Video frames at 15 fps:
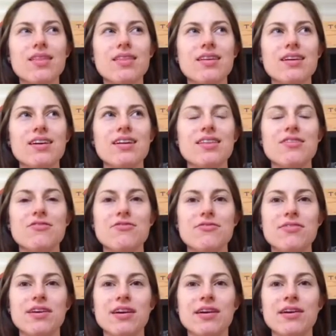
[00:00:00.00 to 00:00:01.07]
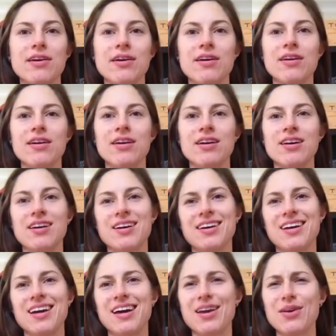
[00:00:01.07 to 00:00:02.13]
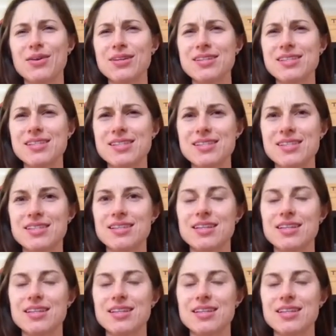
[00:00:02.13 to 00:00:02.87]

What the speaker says: the fear and all these